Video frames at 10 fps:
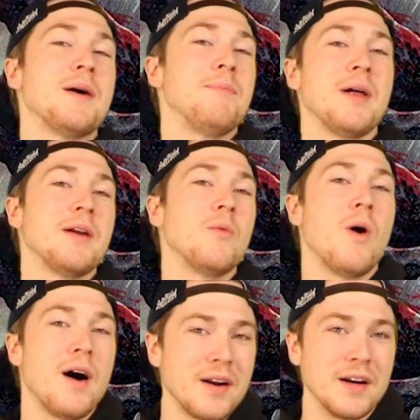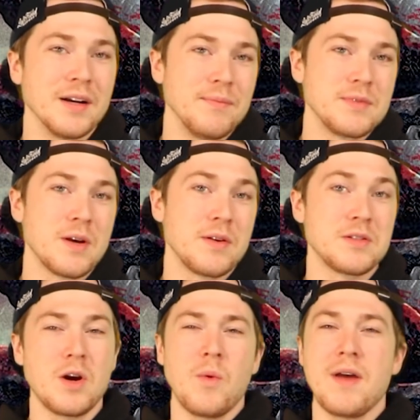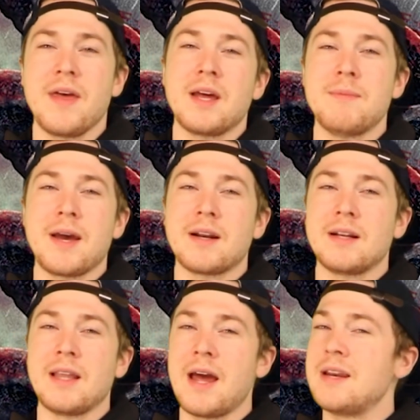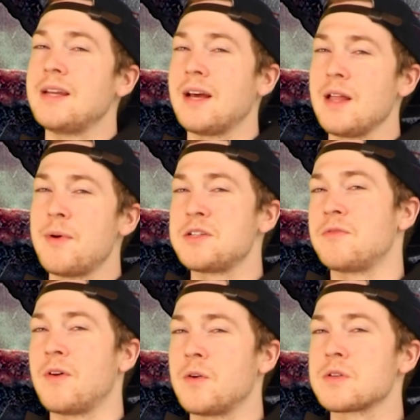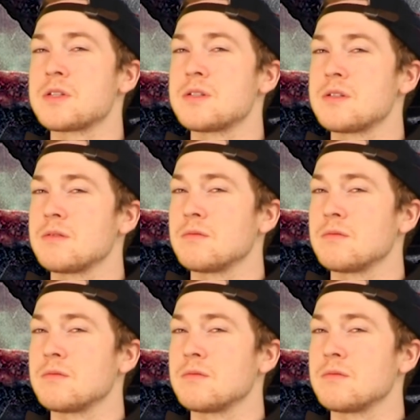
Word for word: on blood and water, so there's no way they could make it on land and kill a bunch of folks